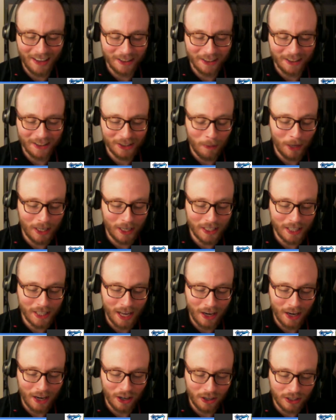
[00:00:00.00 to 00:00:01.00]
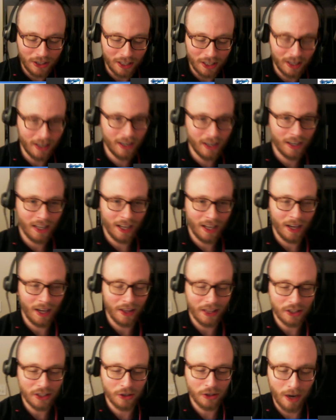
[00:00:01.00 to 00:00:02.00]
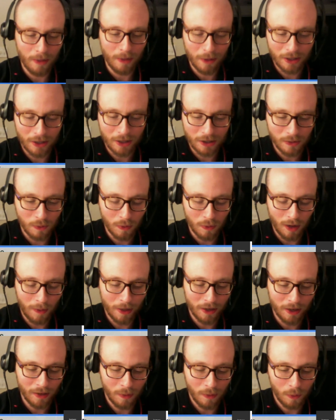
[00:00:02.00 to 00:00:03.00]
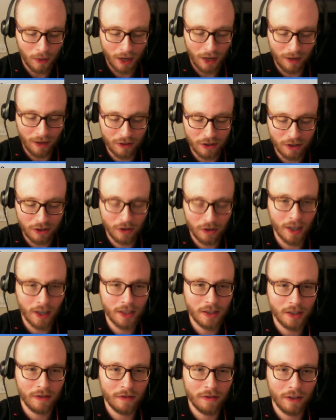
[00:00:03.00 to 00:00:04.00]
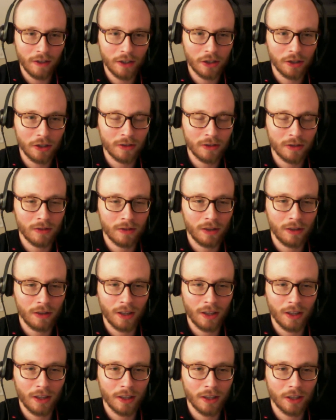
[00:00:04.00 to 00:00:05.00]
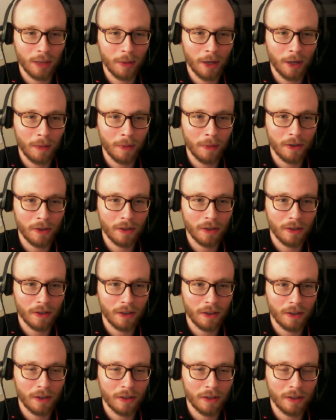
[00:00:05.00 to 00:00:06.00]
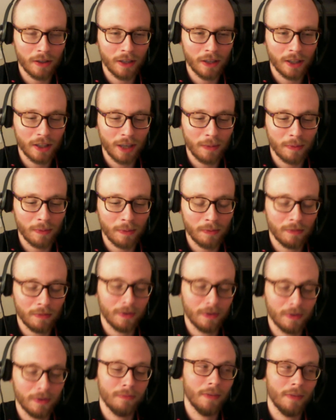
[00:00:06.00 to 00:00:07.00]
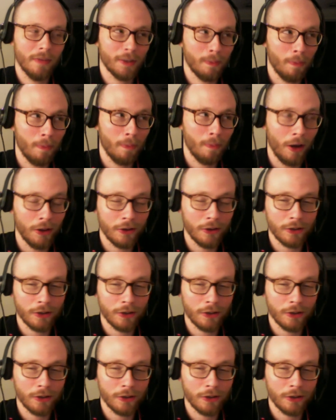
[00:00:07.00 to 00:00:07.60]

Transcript: So, but he's not hurt, and that's great because I mean we have this crazy fixture list coming up in the next month.